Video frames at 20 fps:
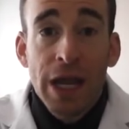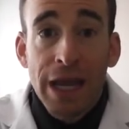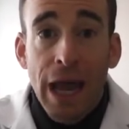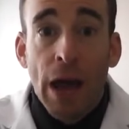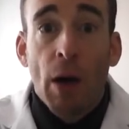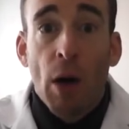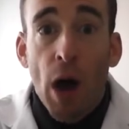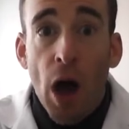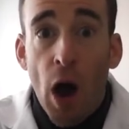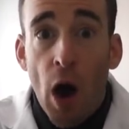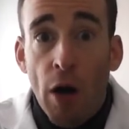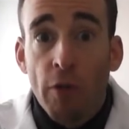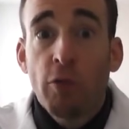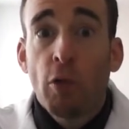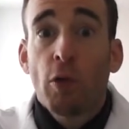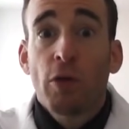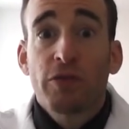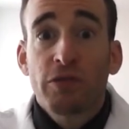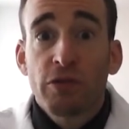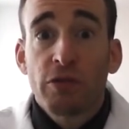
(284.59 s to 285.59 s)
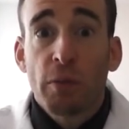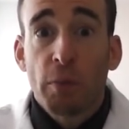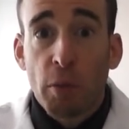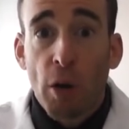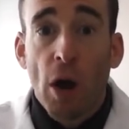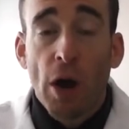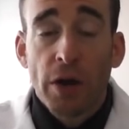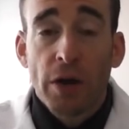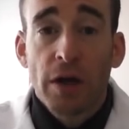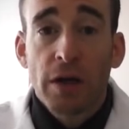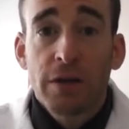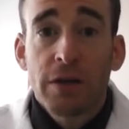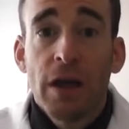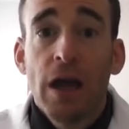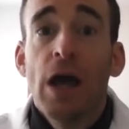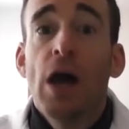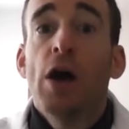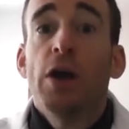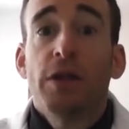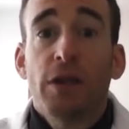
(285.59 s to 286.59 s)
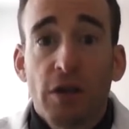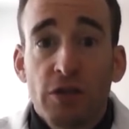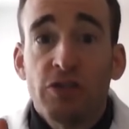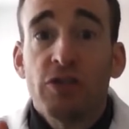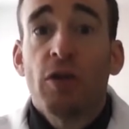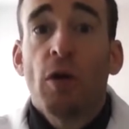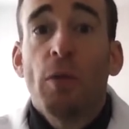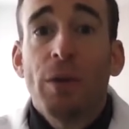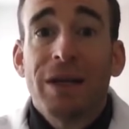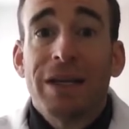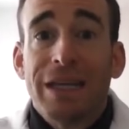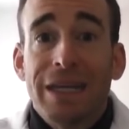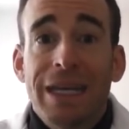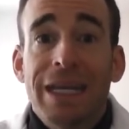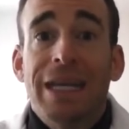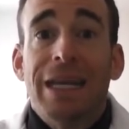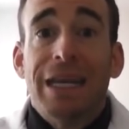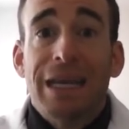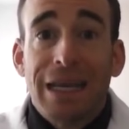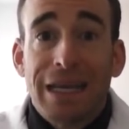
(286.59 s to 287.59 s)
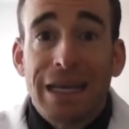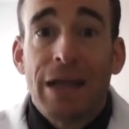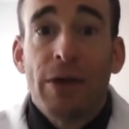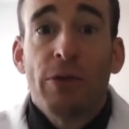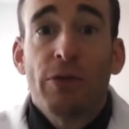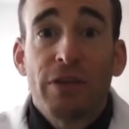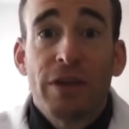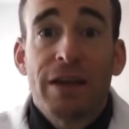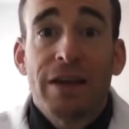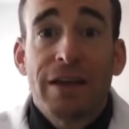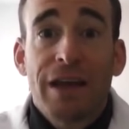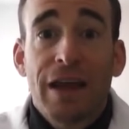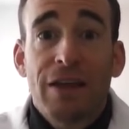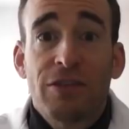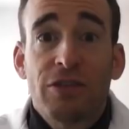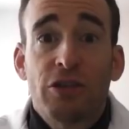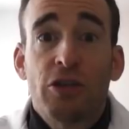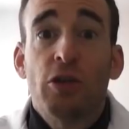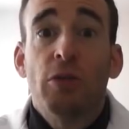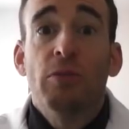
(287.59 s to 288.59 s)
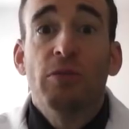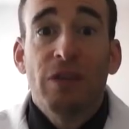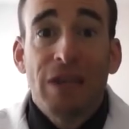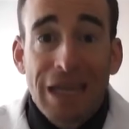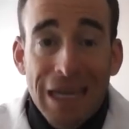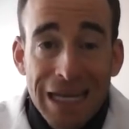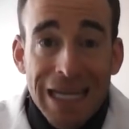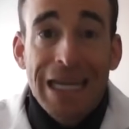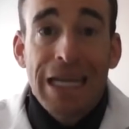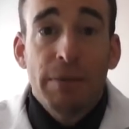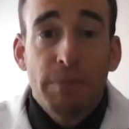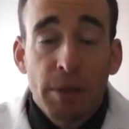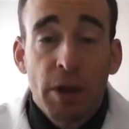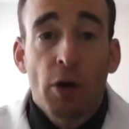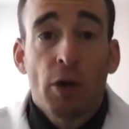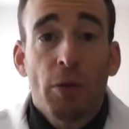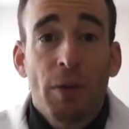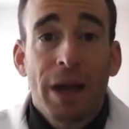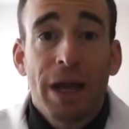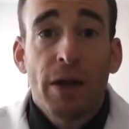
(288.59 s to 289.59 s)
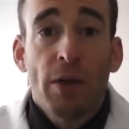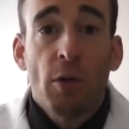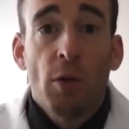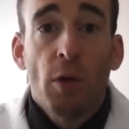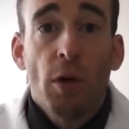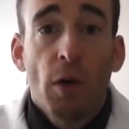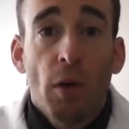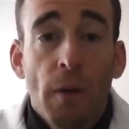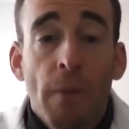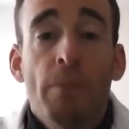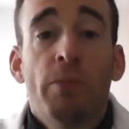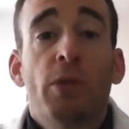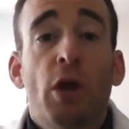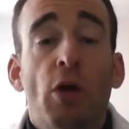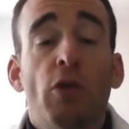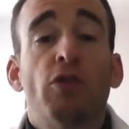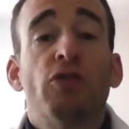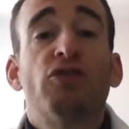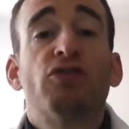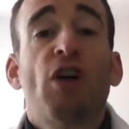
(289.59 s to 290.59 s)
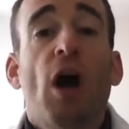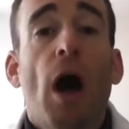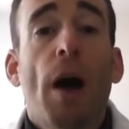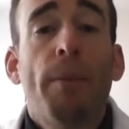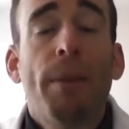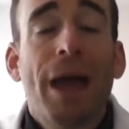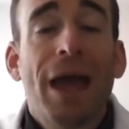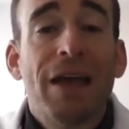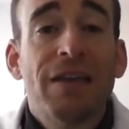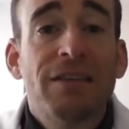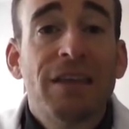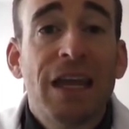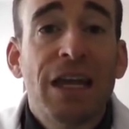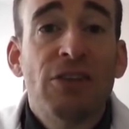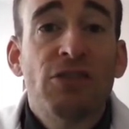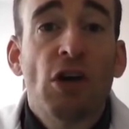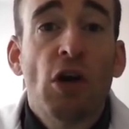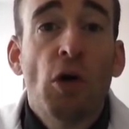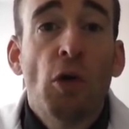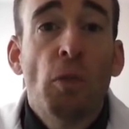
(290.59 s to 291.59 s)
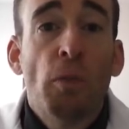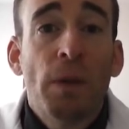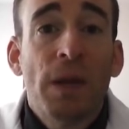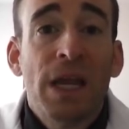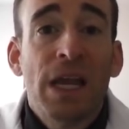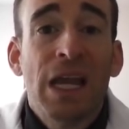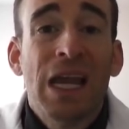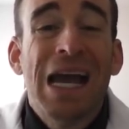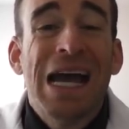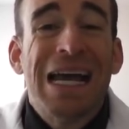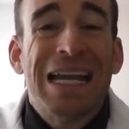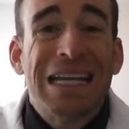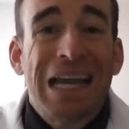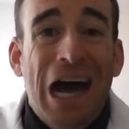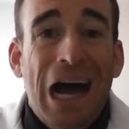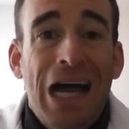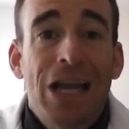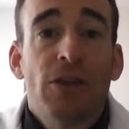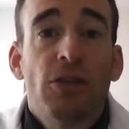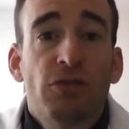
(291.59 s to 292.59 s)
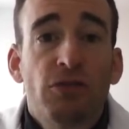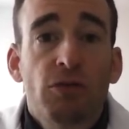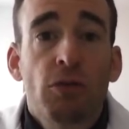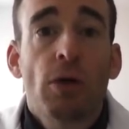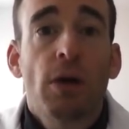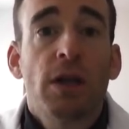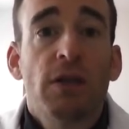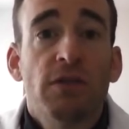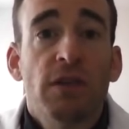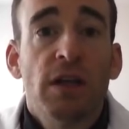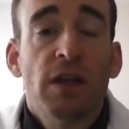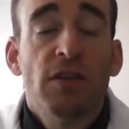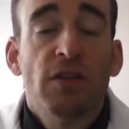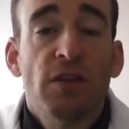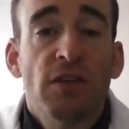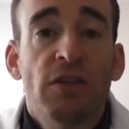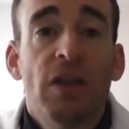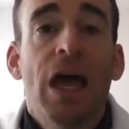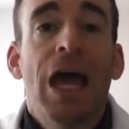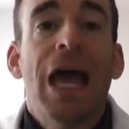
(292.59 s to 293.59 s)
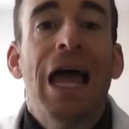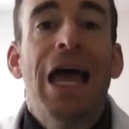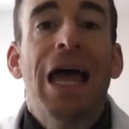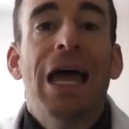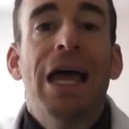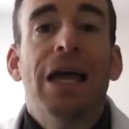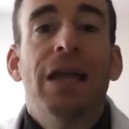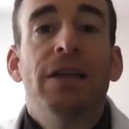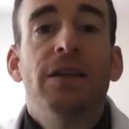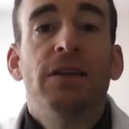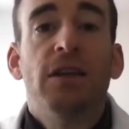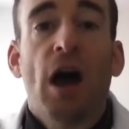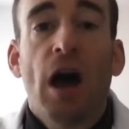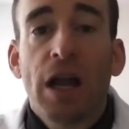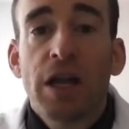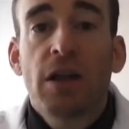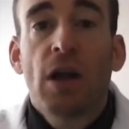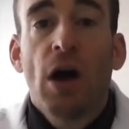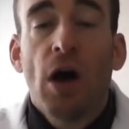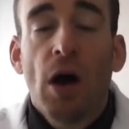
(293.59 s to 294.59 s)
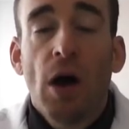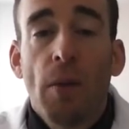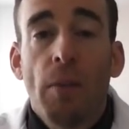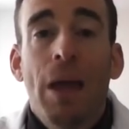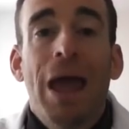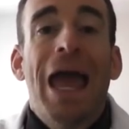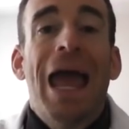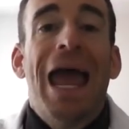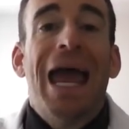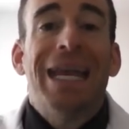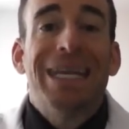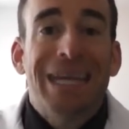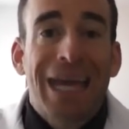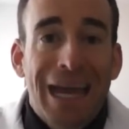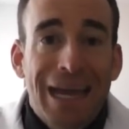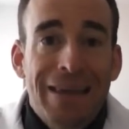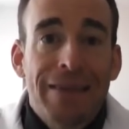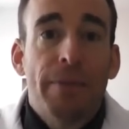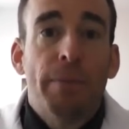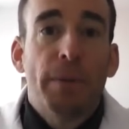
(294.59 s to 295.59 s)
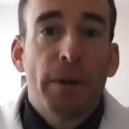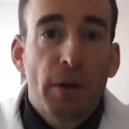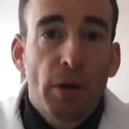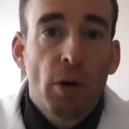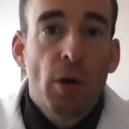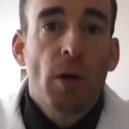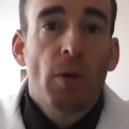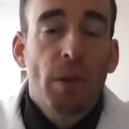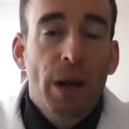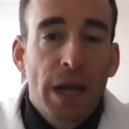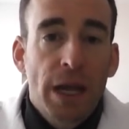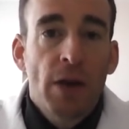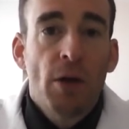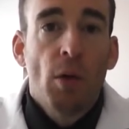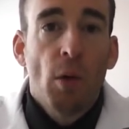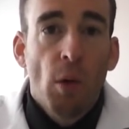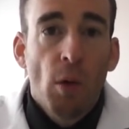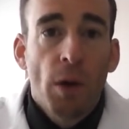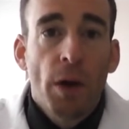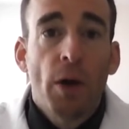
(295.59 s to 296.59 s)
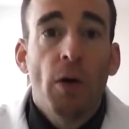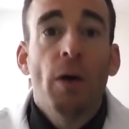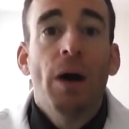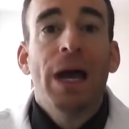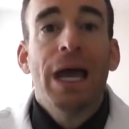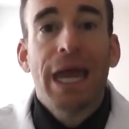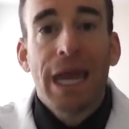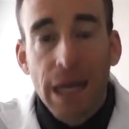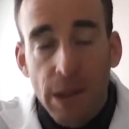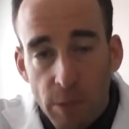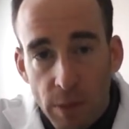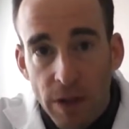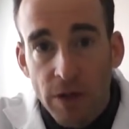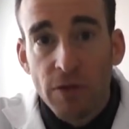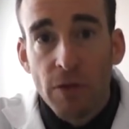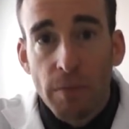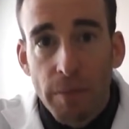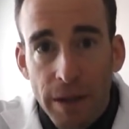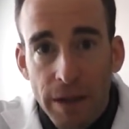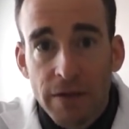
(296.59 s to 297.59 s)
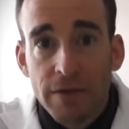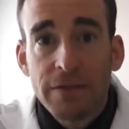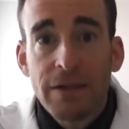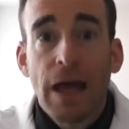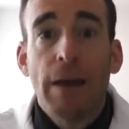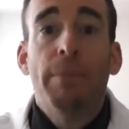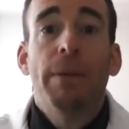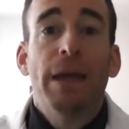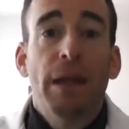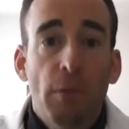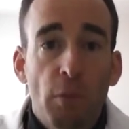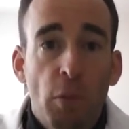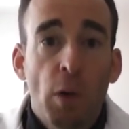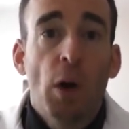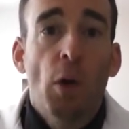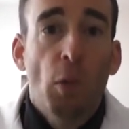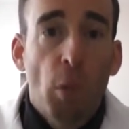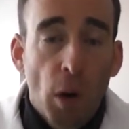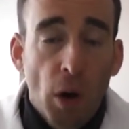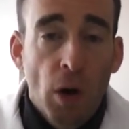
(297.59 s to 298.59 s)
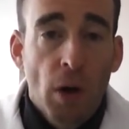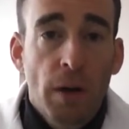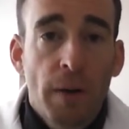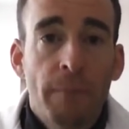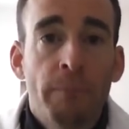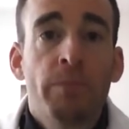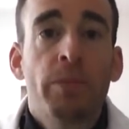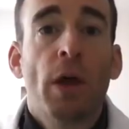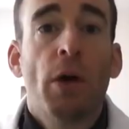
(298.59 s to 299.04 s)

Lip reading: Now, of course, there's a product, because you're going to need it. It kills it in test tubes. You need pure oregano oil. Go to shop.destroydiseases.com and get the pure oregano oil. It is a big step. It will work.